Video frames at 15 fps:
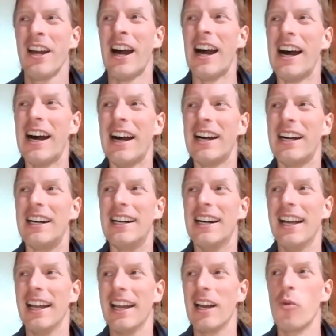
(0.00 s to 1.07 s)

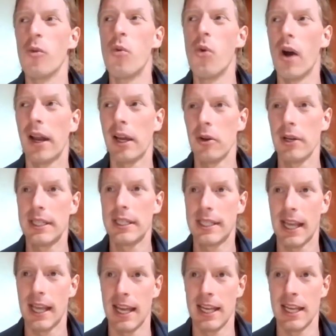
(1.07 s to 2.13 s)
uh, what i would
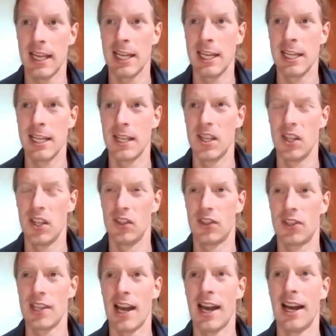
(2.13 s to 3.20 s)
say
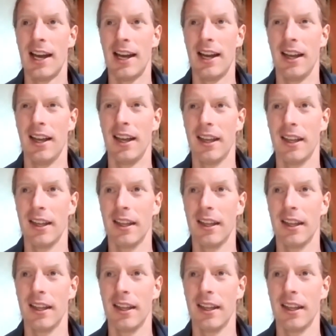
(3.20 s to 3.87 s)
is uh,